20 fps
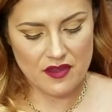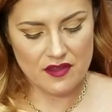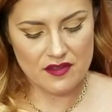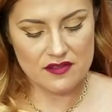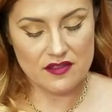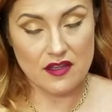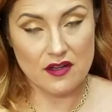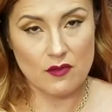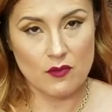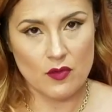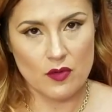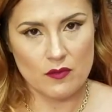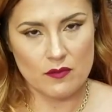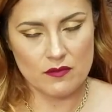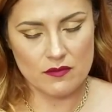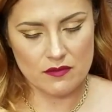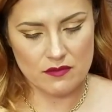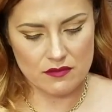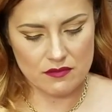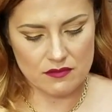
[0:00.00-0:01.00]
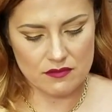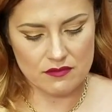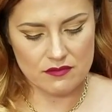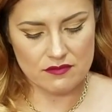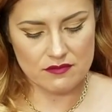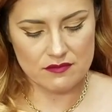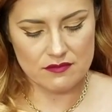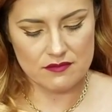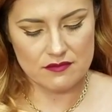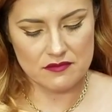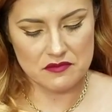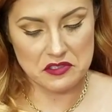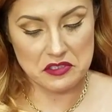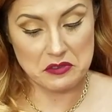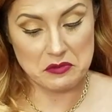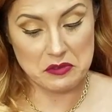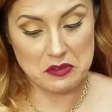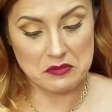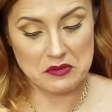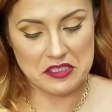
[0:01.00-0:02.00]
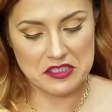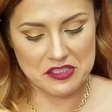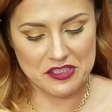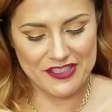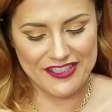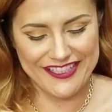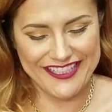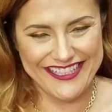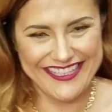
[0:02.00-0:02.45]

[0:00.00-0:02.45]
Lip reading: It's kind of warm. Really warm, actually.